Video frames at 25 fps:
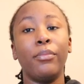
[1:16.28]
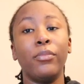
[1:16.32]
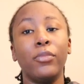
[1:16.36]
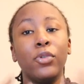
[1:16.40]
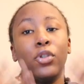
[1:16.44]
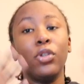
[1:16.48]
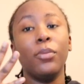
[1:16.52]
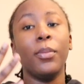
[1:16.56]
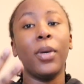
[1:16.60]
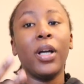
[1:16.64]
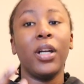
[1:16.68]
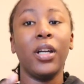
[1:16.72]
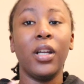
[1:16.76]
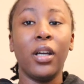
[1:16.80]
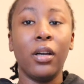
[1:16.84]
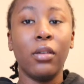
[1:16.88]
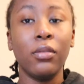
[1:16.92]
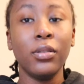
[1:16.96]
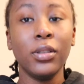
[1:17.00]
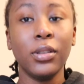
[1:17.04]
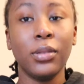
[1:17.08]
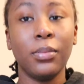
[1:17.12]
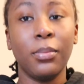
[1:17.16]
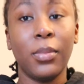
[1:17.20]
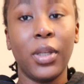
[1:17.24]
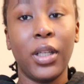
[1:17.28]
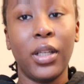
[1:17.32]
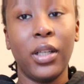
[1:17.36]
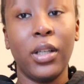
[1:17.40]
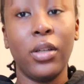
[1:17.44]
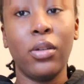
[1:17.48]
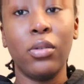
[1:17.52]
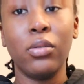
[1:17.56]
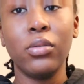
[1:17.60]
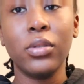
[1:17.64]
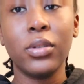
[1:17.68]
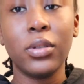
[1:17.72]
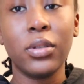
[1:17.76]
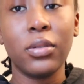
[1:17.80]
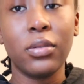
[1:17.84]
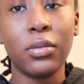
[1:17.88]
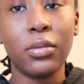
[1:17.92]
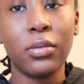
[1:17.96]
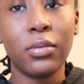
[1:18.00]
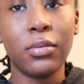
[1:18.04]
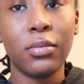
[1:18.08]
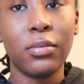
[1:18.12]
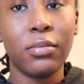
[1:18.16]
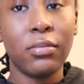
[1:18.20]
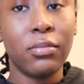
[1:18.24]
do my nails. My nails
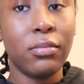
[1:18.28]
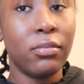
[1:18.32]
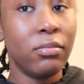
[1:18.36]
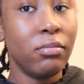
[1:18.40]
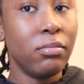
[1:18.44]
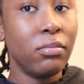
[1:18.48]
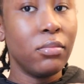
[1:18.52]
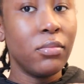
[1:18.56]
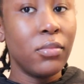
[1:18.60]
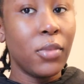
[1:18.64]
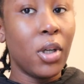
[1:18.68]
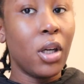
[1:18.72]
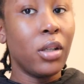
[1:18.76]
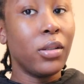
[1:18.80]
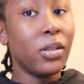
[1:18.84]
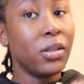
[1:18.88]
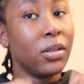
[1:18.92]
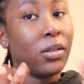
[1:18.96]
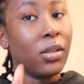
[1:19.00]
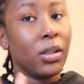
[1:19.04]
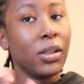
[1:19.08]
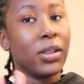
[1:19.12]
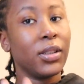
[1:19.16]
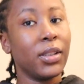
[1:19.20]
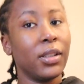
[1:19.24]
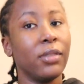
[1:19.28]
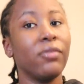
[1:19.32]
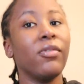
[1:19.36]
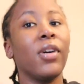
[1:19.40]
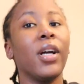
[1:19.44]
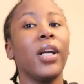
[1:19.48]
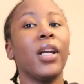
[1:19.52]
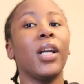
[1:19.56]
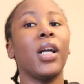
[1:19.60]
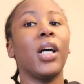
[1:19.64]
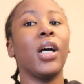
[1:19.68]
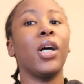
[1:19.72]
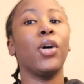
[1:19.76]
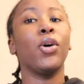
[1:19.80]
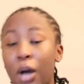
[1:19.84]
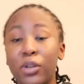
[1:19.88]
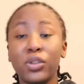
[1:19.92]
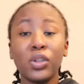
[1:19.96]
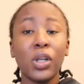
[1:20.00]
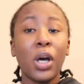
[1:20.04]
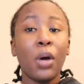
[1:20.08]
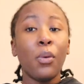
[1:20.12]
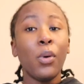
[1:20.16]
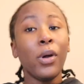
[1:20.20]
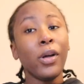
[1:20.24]
are disgusting right now.
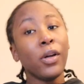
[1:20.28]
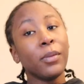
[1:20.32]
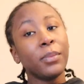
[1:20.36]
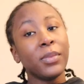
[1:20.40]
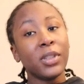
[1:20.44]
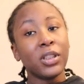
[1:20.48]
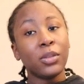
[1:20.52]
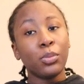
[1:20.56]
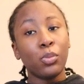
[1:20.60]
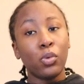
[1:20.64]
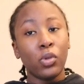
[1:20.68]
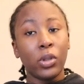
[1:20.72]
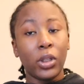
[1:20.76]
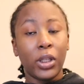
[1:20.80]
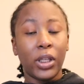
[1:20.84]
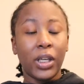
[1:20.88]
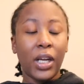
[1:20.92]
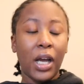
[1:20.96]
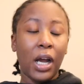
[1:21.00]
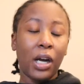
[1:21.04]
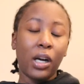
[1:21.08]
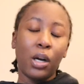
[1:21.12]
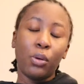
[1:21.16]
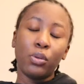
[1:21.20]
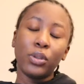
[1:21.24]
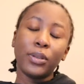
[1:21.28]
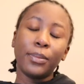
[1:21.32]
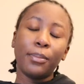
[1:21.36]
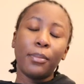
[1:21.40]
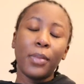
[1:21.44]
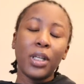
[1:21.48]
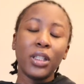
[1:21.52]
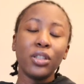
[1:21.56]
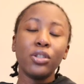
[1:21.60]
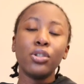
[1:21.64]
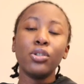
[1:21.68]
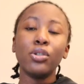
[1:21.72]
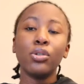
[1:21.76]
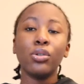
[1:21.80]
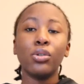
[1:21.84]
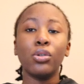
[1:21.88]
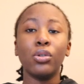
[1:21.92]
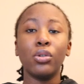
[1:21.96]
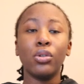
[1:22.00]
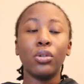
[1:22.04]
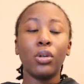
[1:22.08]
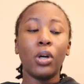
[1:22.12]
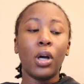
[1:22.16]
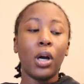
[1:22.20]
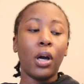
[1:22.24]
So I woke up this morning and I was meant
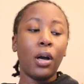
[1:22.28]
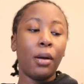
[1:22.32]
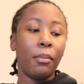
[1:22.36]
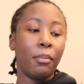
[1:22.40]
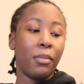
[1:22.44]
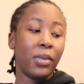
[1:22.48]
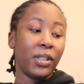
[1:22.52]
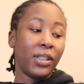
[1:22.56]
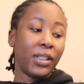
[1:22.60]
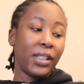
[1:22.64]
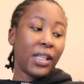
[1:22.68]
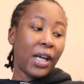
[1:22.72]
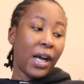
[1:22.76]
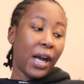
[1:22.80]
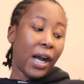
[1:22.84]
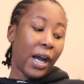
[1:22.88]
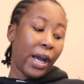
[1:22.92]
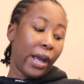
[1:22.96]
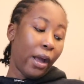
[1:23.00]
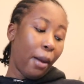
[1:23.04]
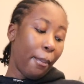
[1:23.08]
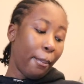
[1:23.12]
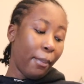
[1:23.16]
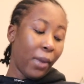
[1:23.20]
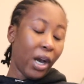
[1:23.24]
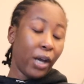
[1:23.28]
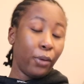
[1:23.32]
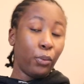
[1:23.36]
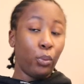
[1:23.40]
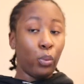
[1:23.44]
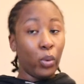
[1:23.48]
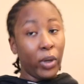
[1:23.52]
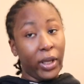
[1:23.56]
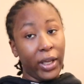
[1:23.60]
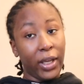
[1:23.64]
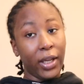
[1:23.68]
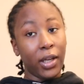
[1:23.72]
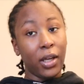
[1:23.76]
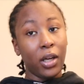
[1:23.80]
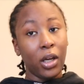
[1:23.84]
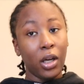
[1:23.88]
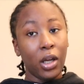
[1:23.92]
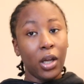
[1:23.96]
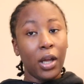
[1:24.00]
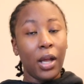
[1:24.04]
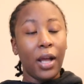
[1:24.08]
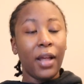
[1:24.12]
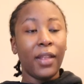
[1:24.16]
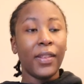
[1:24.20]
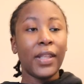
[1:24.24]
to dye my wig
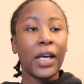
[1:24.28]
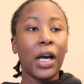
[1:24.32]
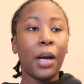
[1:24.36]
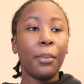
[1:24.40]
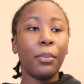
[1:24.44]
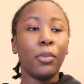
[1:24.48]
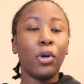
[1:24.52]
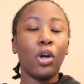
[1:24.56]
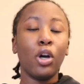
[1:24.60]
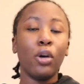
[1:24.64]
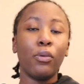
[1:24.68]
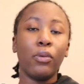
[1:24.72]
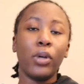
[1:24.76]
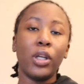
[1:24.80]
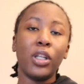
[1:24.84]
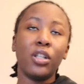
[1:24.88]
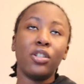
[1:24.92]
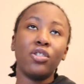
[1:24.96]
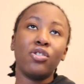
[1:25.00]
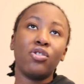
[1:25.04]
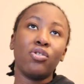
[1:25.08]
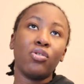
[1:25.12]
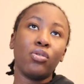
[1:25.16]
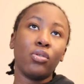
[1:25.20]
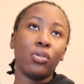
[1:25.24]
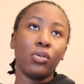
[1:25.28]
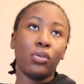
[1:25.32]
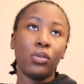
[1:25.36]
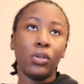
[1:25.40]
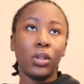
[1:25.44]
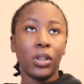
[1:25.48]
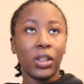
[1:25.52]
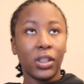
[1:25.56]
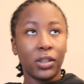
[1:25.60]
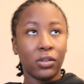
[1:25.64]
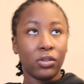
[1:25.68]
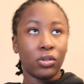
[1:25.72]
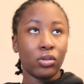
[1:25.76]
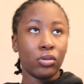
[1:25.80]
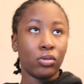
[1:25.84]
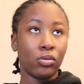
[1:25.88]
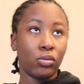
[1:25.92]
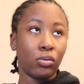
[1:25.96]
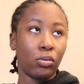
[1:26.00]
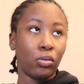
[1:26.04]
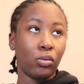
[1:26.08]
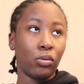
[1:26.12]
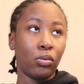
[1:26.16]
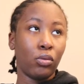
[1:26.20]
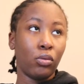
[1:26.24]
that I'm going to
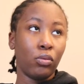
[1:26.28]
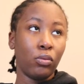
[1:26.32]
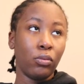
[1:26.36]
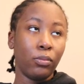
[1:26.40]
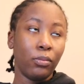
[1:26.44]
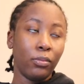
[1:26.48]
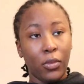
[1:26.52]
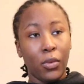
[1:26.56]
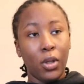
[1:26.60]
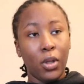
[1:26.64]
install